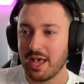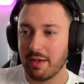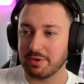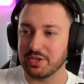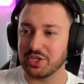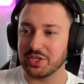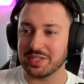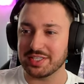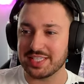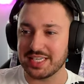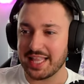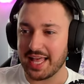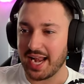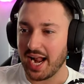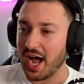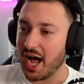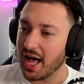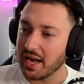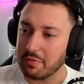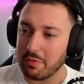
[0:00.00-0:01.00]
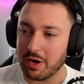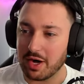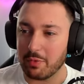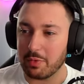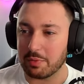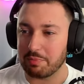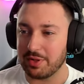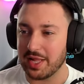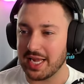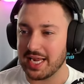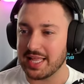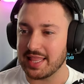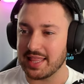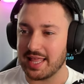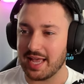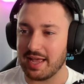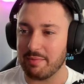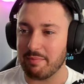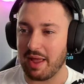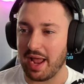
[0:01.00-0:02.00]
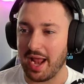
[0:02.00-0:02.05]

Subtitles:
But you can see that Ottawa, we're playing them,